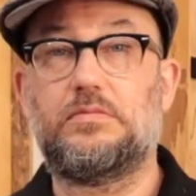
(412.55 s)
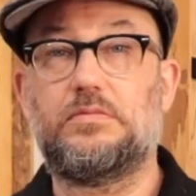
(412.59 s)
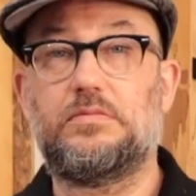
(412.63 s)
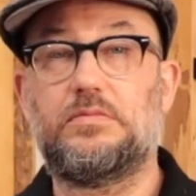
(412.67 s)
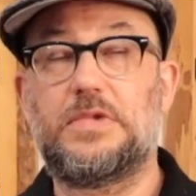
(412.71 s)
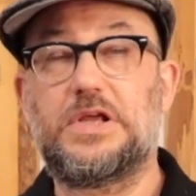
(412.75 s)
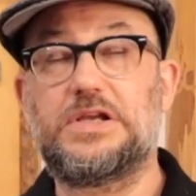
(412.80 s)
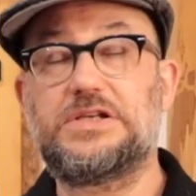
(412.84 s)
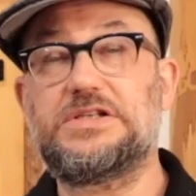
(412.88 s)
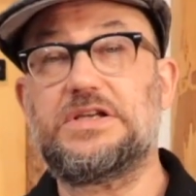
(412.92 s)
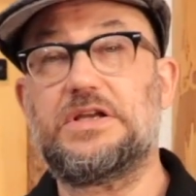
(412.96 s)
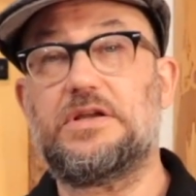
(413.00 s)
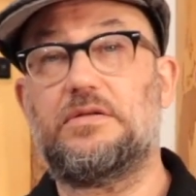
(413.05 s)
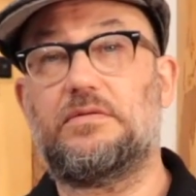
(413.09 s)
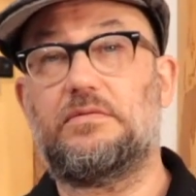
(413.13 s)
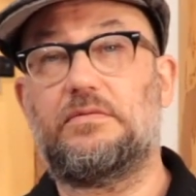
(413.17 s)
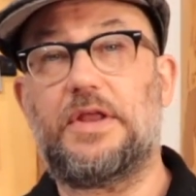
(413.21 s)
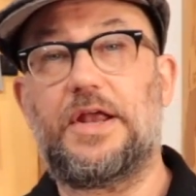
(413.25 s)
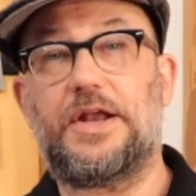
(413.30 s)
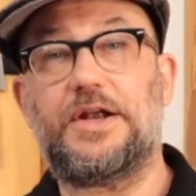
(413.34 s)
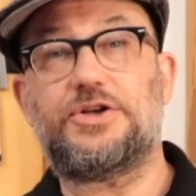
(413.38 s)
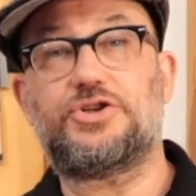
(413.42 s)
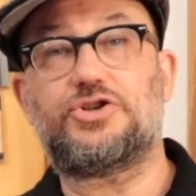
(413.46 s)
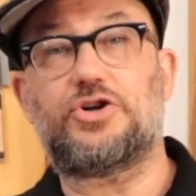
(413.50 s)
that's it.
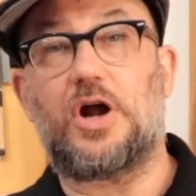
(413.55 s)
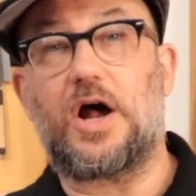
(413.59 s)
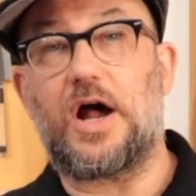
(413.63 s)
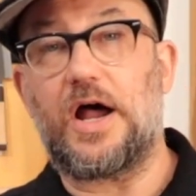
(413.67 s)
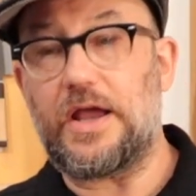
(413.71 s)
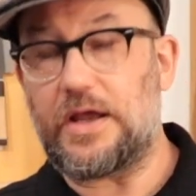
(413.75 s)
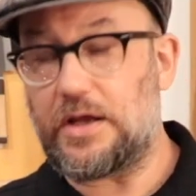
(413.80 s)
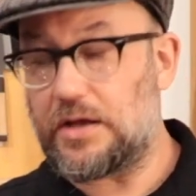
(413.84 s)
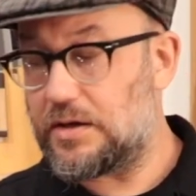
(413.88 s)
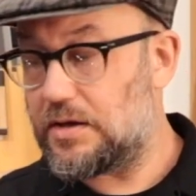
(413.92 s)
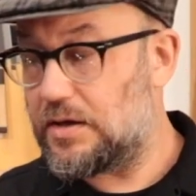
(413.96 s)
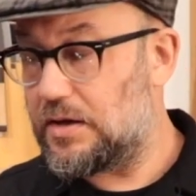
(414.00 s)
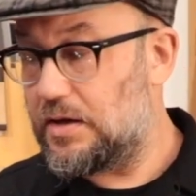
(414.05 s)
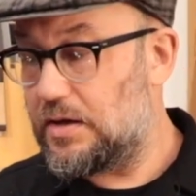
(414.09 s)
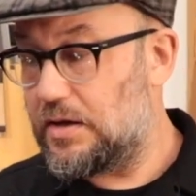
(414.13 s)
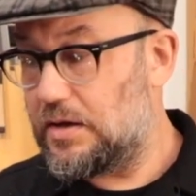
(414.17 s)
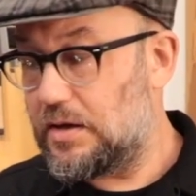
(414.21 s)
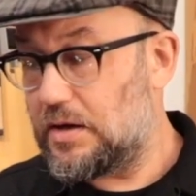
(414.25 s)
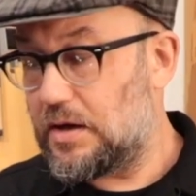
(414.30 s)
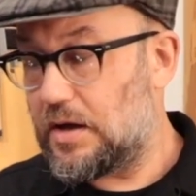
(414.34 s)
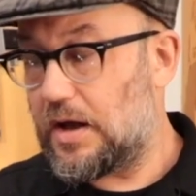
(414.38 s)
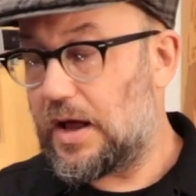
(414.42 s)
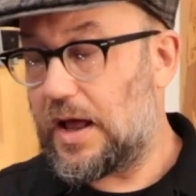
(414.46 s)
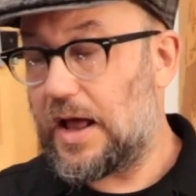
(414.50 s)
Let it dry.
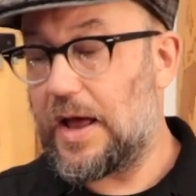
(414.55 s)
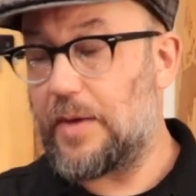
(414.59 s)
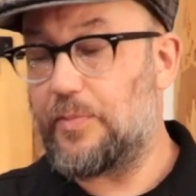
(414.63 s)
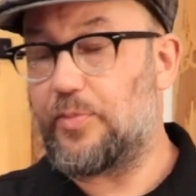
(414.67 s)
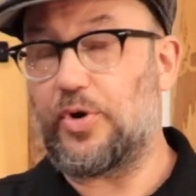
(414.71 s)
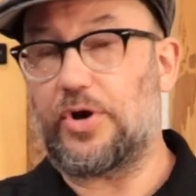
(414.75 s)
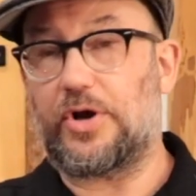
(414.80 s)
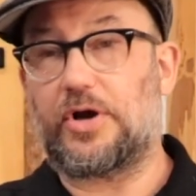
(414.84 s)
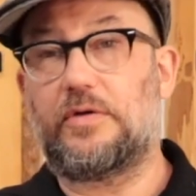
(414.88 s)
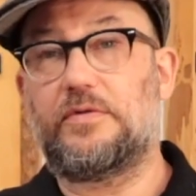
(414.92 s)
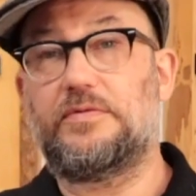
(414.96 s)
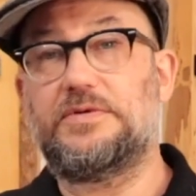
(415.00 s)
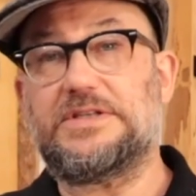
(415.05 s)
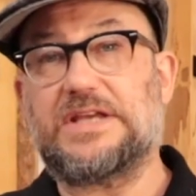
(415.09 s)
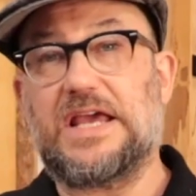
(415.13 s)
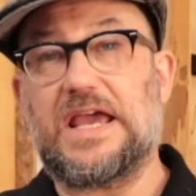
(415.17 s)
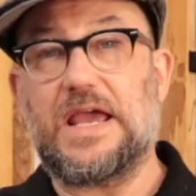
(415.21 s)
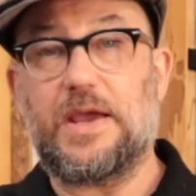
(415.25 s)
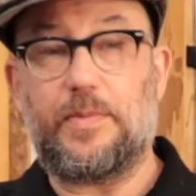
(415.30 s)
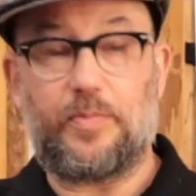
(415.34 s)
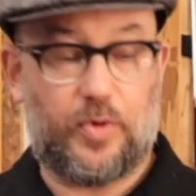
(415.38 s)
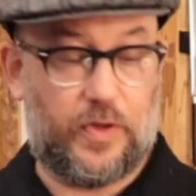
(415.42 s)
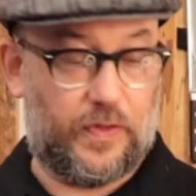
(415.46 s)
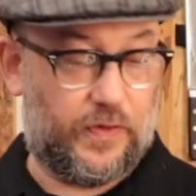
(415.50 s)
I put
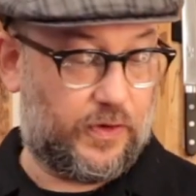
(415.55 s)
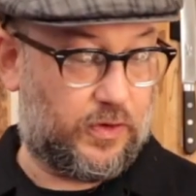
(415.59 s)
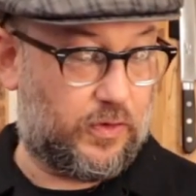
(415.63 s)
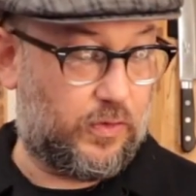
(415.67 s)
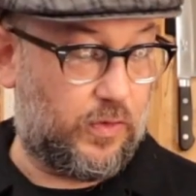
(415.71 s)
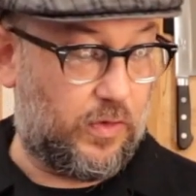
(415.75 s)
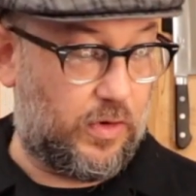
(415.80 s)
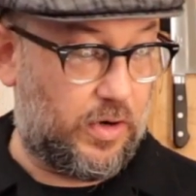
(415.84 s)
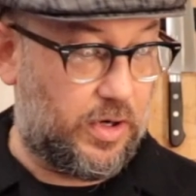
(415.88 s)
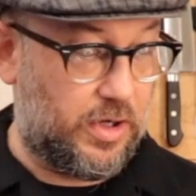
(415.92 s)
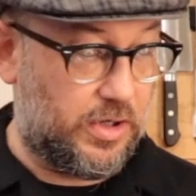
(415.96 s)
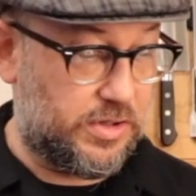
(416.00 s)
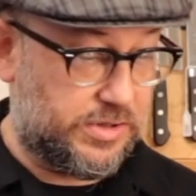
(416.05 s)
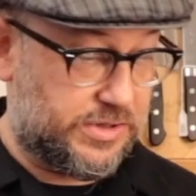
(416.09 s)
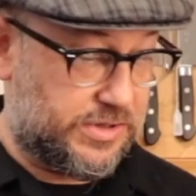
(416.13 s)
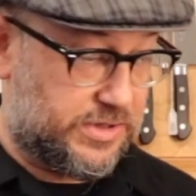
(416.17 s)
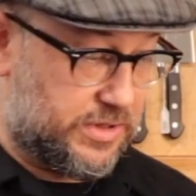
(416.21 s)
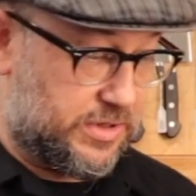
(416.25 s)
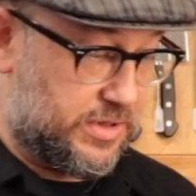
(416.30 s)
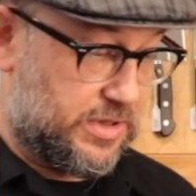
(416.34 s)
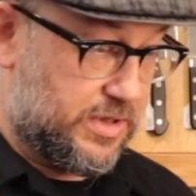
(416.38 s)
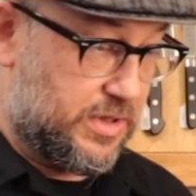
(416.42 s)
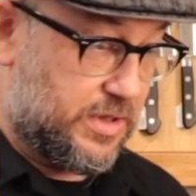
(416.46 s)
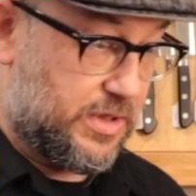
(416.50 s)
tape on the
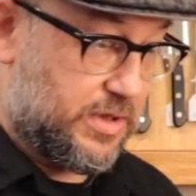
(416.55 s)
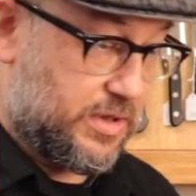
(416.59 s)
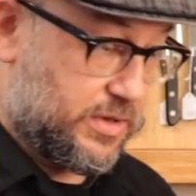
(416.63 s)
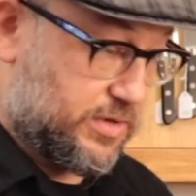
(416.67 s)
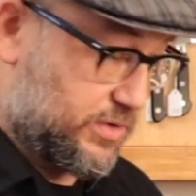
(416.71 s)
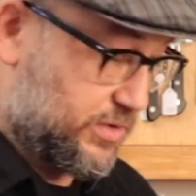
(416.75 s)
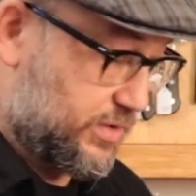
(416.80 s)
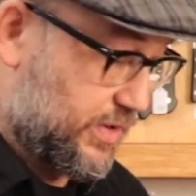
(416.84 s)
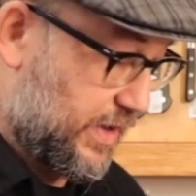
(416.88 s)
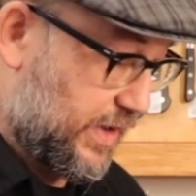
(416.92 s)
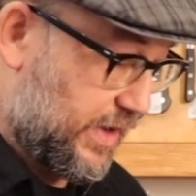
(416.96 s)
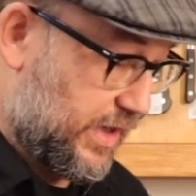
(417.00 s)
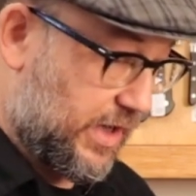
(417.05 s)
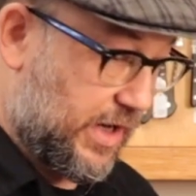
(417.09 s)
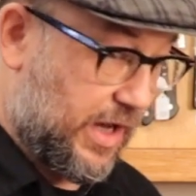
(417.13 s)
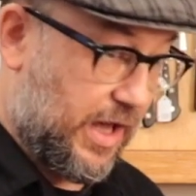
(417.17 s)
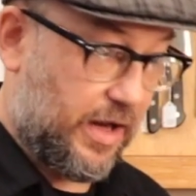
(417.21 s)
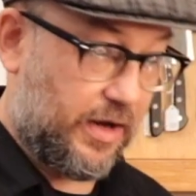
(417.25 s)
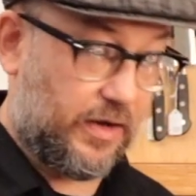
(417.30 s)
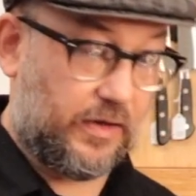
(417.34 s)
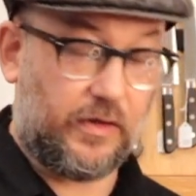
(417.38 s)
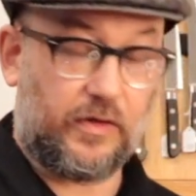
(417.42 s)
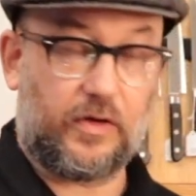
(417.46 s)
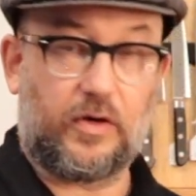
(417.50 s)
corners so that you
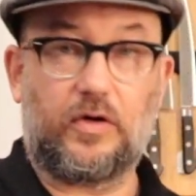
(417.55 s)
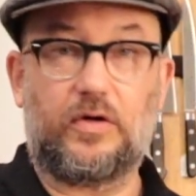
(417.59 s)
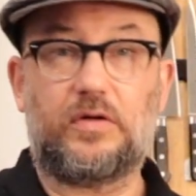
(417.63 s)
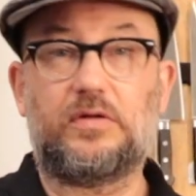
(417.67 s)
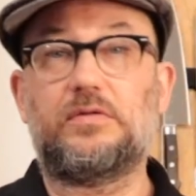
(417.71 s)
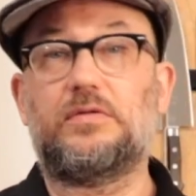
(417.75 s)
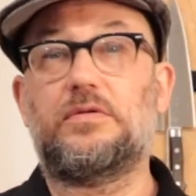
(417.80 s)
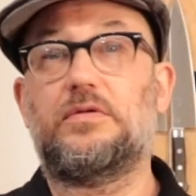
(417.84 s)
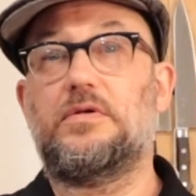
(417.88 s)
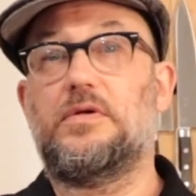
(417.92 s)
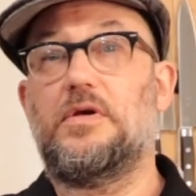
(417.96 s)
got a little